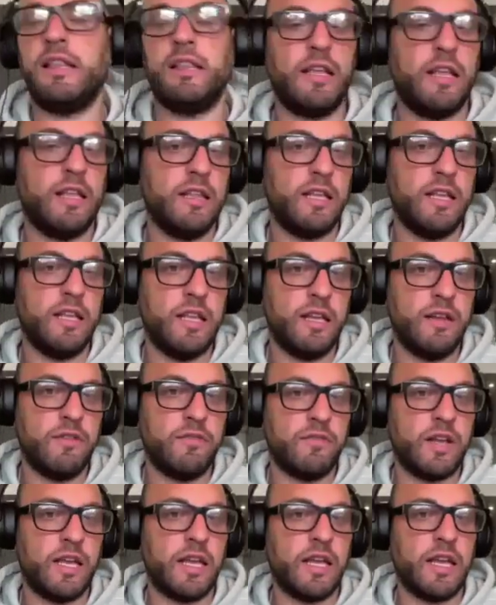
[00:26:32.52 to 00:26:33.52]
in the
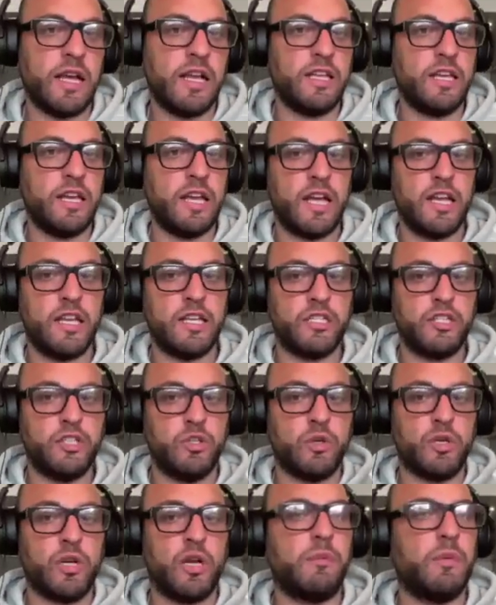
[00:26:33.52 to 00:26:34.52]
evening, and yet
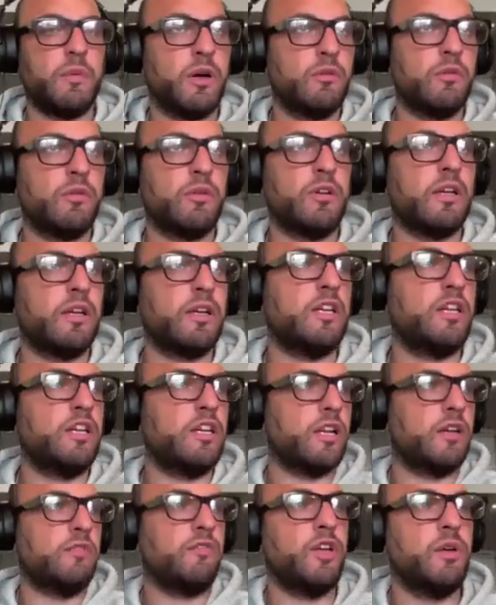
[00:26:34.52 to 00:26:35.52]
you're going, well,
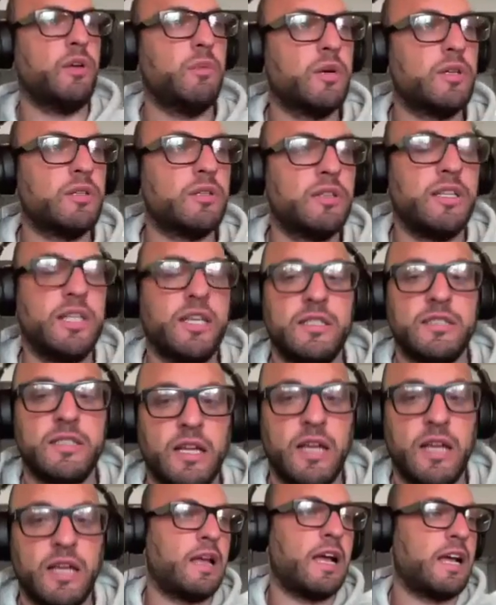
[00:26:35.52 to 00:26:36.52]
if you want these
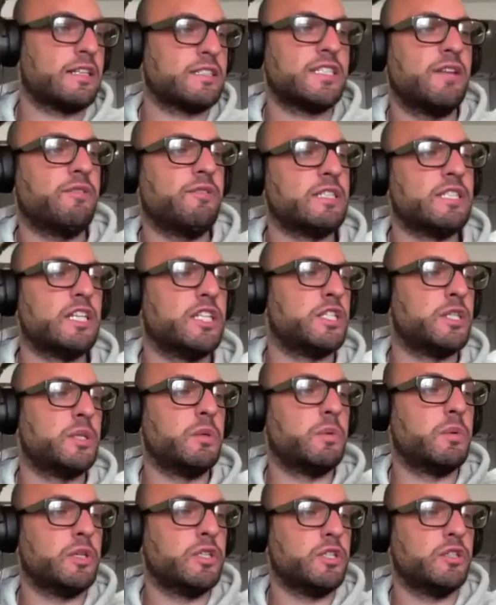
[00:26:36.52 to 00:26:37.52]
activities, you
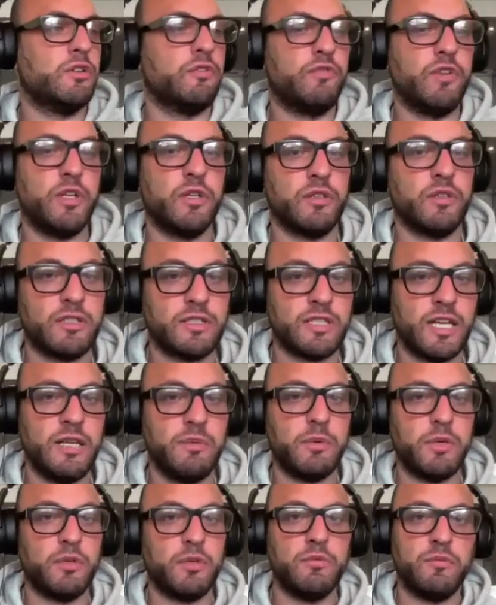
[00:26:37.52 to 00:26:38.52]
want your food on the
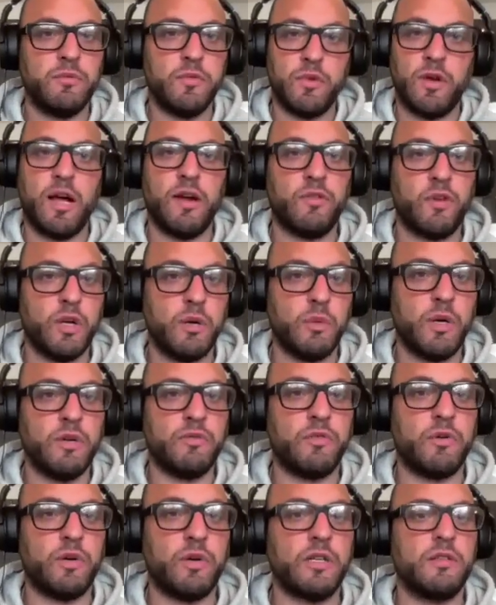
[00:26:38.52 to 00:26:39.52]
table, I've got to work
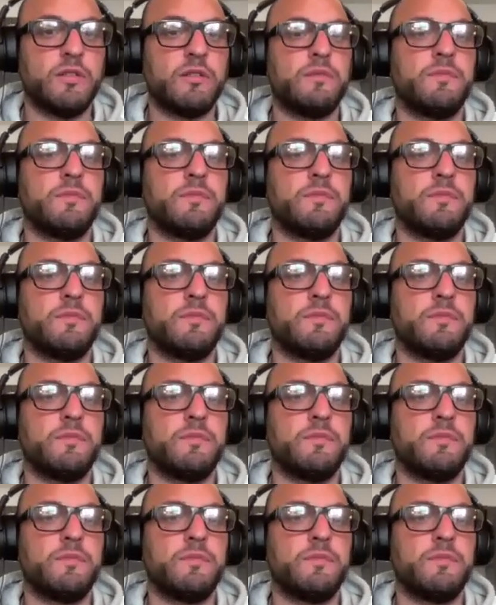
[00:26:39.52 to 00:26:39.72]
for it.